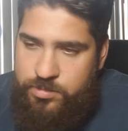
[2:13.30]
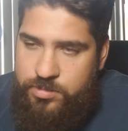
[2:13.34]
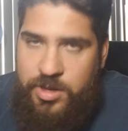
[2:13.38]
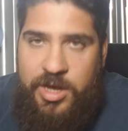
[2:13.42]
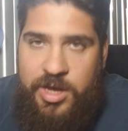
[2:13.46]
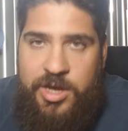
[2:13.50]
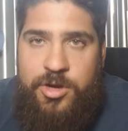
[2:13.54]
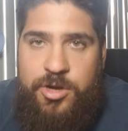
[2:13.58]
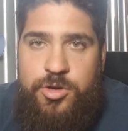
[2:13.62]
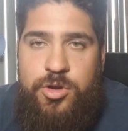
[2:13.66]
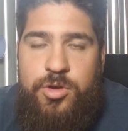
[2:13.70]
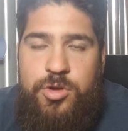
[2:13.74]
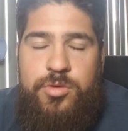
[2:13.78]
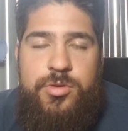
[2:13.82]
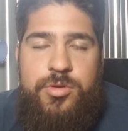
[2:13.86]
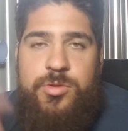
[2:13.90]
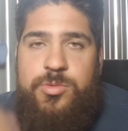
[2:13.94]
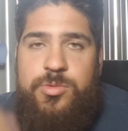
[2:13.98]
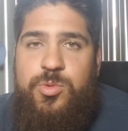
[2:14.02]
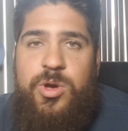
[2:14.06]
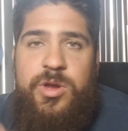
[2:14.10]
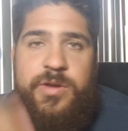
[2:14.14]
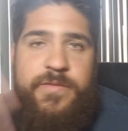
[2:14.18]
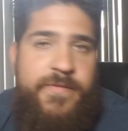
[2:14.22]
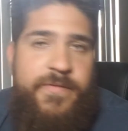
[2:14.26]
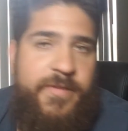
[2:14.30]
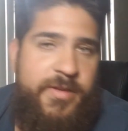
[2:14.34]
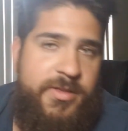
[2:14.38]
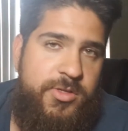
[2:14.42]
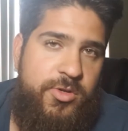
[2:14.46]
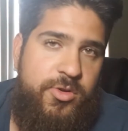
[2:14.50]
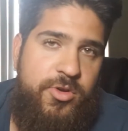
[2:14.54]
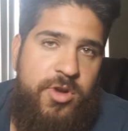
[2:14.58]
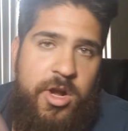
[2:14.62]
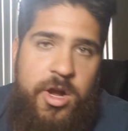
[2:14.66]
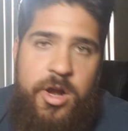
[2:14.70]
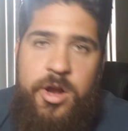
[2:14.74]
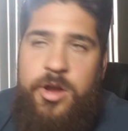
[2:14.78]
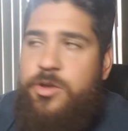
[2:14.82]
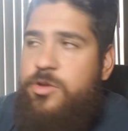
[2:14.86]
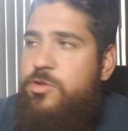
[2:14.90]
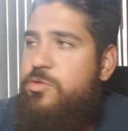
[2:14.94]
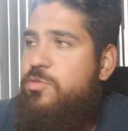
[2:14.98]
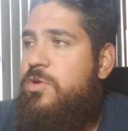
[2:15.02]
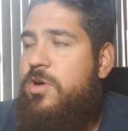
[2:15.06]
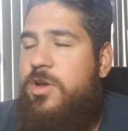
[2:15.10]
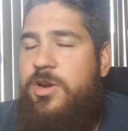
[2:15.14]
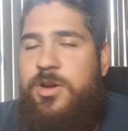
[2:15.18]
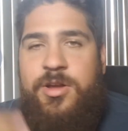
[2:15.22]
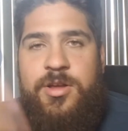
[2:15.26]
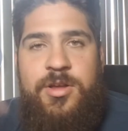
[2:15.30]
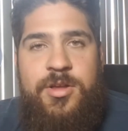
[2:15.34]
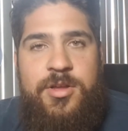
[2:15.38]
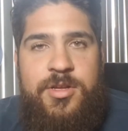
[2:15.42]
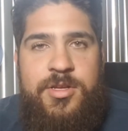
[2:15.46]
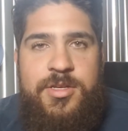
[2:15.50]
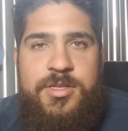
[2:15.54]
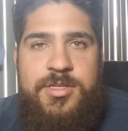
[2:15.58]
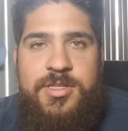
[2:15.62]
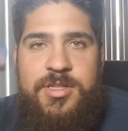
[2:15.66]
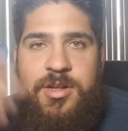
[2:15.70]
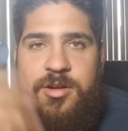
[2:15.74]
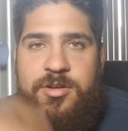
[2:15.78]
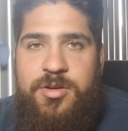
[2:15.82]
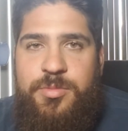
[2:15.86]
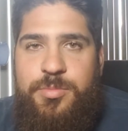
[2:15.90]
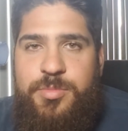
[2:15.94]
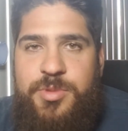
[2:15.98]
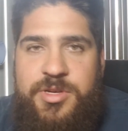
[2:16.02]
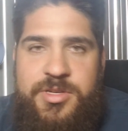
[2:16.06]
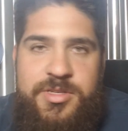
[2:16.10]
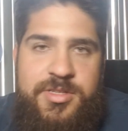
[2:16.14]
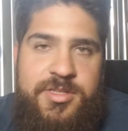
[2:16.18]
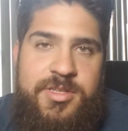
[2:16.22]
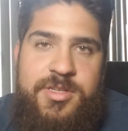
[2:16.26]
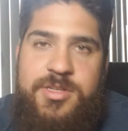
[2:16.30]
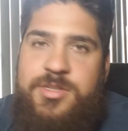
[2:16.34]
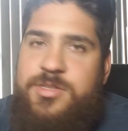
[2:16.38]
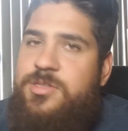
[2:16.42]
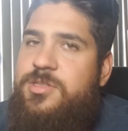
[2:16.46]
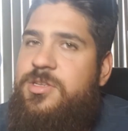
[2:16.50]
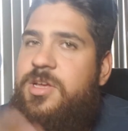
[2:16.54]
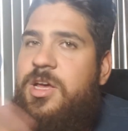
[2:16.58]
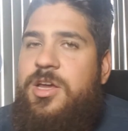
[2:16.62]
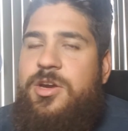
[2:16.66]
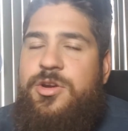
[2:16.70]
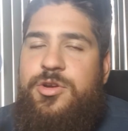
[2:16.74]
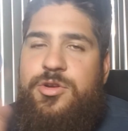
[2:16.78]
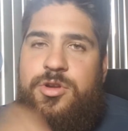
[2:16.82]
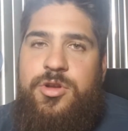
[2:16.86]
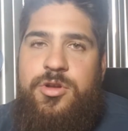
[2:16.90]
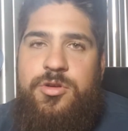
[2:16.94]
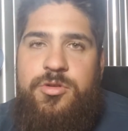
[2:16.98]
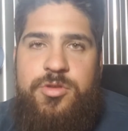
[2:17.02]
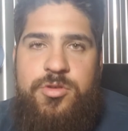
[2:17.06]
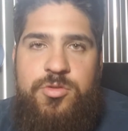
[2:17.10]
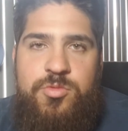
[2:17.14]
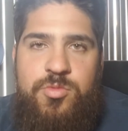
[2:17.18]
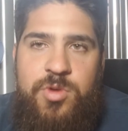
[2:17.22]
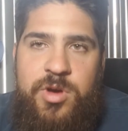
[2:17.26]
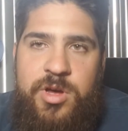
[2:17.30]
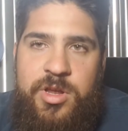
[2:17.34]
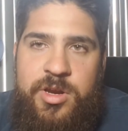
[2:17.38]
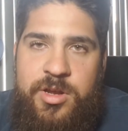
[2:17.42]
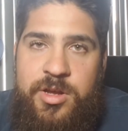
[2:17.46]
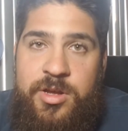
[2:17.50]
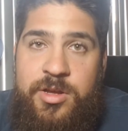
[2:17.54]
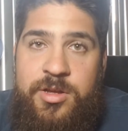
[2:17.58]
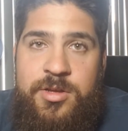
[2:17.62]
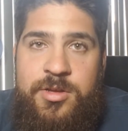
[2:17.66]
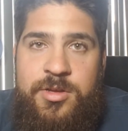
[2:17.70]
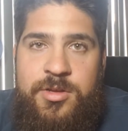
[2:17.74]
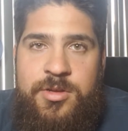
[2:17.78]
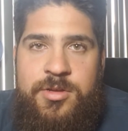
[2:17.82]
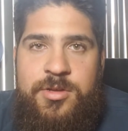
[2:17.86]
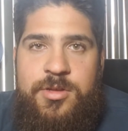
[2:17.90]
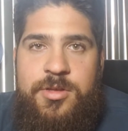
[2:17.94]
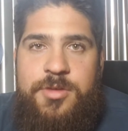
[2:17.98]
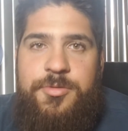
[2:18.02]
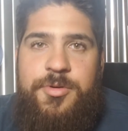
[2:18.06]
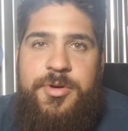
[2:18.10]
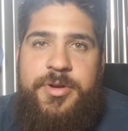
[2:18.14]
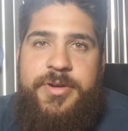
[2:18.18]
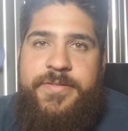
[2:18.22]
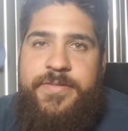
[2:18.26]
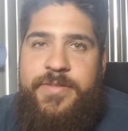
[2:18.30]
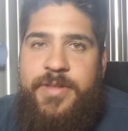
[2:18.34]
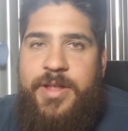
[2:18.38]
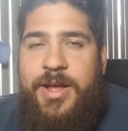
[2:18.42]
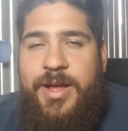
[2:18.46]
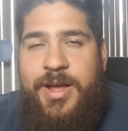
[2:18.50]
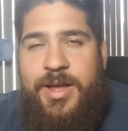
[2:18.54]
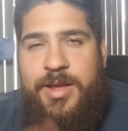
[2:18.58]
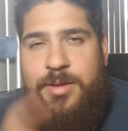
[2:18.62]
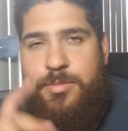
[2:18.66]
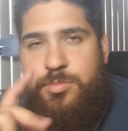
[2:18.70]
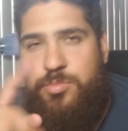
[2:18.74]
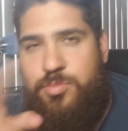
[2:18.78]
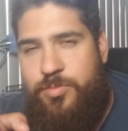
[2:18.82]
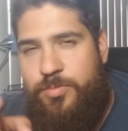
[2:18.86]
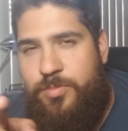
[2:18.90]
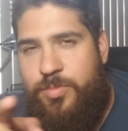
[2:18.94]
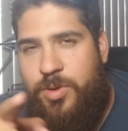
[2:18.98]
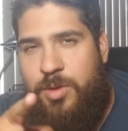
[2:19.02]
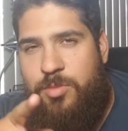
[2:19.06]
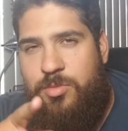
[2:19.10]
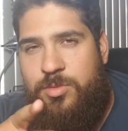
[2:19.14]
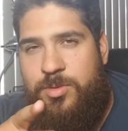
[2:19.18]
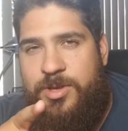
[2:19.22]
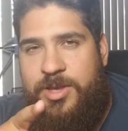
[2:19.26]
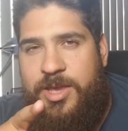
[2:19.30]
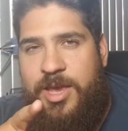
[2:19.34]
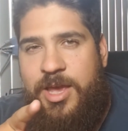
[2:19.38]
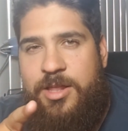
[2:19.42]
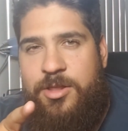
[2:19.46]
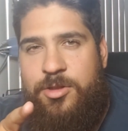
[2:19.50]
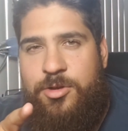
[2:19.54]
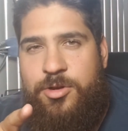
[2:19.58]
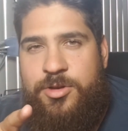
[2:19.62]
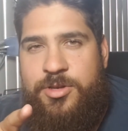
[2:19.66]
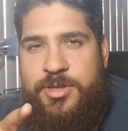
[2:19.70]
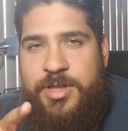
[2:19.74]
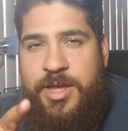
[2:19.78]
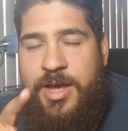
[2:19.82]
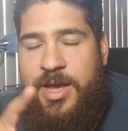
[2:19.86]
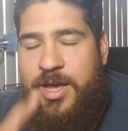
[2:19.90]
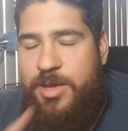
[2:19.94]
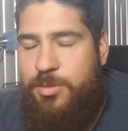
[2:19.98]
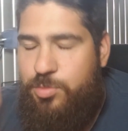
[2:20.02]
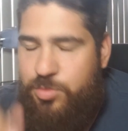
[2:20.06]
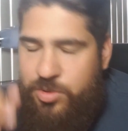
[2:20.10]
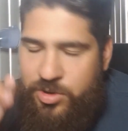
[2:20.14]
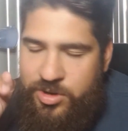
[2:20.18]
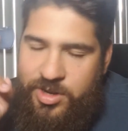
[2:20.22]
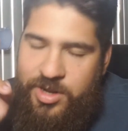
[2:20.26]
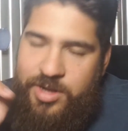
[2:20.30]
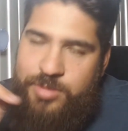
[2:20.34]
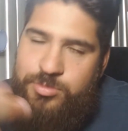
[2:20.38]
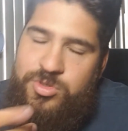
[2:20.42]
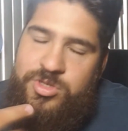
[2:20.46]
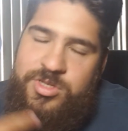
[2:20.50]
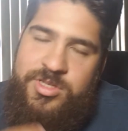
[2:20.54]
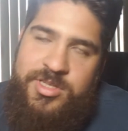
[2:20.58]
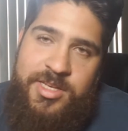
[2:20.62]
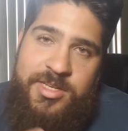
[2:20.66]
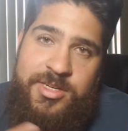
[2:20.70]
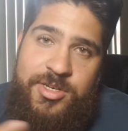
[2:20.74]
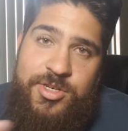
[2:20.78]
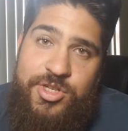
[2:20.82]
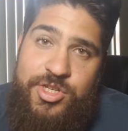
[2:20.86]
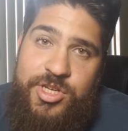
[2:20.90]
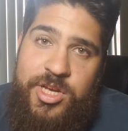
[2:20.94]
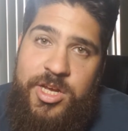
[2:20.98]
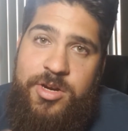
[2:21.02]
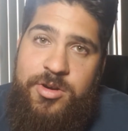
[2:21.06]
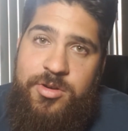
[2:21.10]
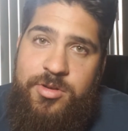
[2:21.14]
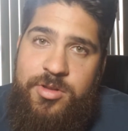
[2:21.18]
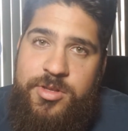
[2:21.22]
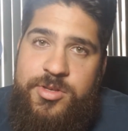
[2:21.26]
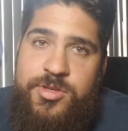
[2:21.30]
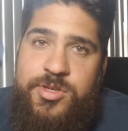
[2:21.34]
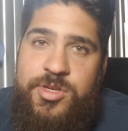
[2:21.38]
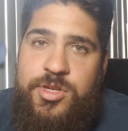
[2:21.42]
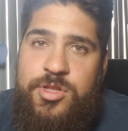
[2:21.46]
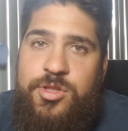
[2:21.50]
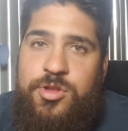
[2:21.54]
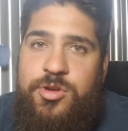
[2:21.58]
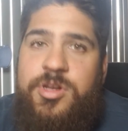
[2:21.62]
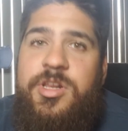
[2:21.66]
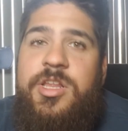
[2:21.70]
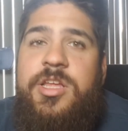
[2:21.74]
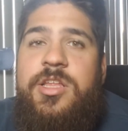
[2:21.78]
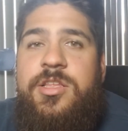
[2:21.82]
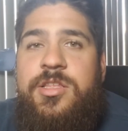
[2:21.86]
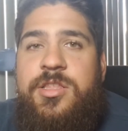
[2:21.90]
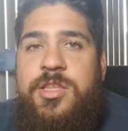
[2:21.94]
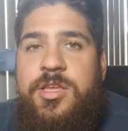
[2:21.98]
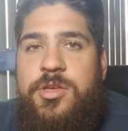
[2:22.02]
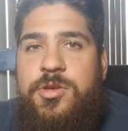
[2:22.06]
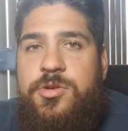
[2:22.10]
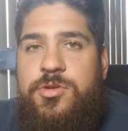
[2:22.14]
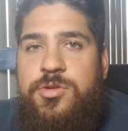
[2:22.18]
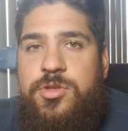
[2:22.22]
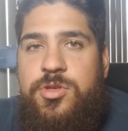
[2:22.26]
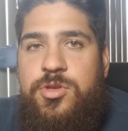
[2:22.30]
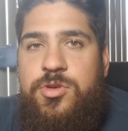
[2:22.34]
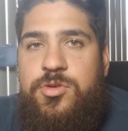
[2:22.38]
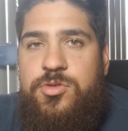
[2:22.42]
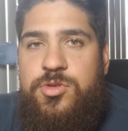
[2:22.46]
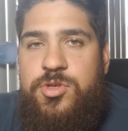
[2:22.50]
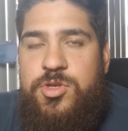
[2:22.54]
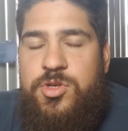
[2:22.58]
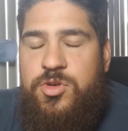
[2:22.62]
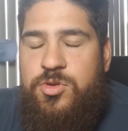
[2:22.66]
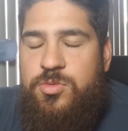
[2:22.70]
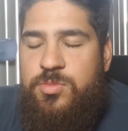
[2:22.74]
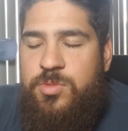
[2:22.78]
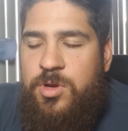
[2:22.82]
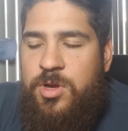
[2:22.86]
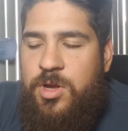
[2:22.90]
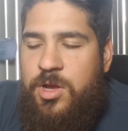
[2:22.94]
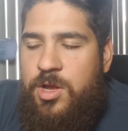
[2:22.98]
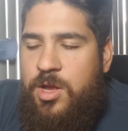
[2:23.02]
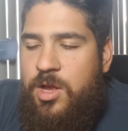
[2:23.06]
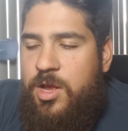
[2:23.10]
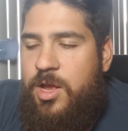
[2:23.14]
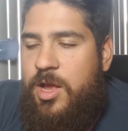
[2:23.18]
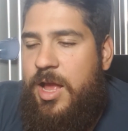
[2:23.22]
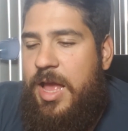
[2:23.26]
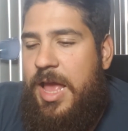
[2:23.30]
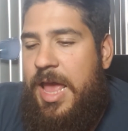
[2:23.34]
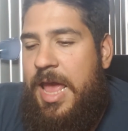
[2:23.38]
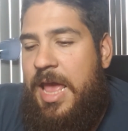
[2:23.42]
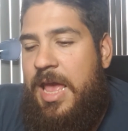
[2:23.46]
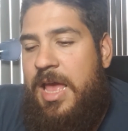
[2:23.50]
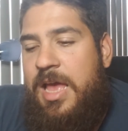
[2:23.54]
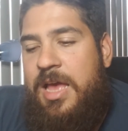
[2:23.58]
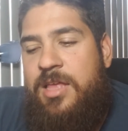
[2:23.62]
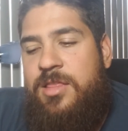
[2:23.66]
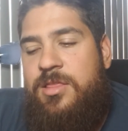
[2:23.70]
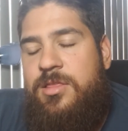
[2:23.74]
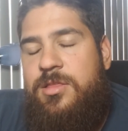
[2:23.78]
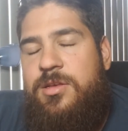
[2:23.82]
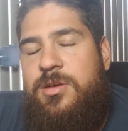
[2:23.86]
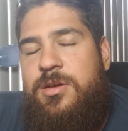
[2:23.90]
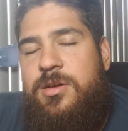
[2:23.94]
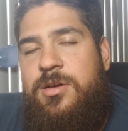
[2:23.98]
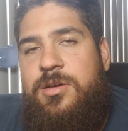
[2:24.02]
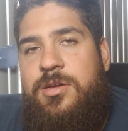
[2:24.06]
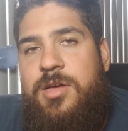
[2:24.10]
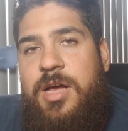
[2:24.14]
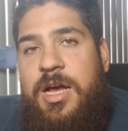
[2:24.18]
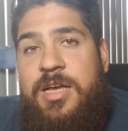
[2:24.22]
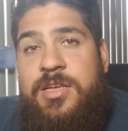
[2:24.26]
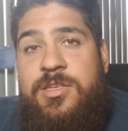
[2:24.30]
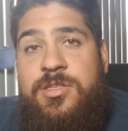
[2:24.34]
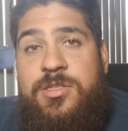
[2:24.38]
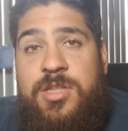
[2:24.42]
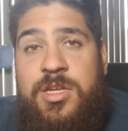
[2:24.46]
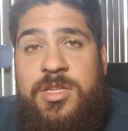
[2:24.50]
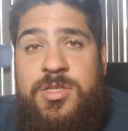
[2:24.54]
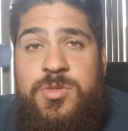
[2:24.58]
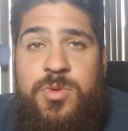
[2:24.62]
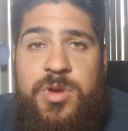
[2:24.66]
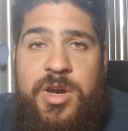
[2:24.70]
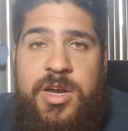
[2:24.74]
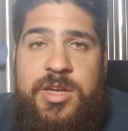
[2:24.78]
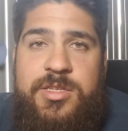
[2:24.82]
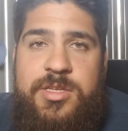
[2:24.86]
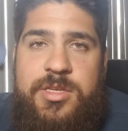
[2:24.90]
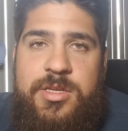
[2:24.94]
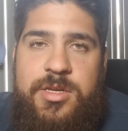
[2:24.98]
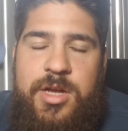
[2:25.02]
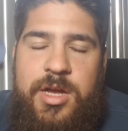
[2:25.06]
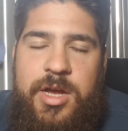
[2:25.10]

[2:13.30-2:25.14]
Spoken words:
I don't know, you want to fix your car, you want to start a business, I don't know, you want to fly, probably can't learn that. But I'm just saying, in general, you can learn anything on YouTube. And that's what I did.